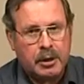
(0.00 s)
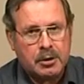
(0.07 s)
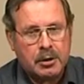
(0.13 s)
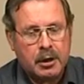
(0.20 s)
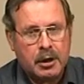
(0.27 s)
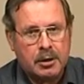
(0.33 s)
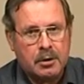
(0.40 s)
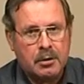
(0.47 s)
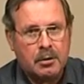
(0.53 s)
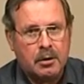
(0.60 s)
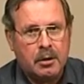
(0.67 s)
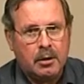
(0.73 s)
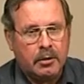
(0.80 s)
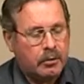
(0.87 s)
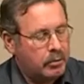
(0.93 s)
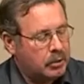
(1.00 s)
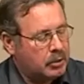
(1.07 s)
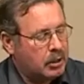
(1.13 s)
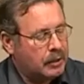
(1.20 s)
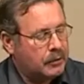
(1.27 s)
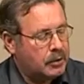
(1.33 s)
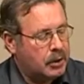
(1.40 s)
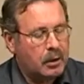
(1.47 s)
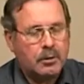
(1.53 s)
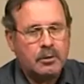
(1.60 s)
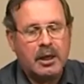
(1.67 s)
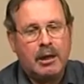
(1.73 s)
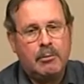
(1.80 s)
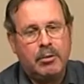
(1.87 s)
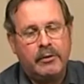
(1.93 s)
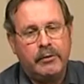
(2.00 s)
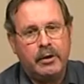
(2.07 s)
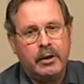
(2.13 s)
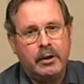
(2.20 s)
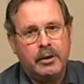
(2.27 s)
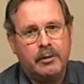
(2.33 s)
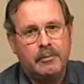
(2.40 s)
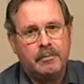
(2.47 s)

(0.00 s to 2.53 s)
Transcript: station, the received signals are amplified.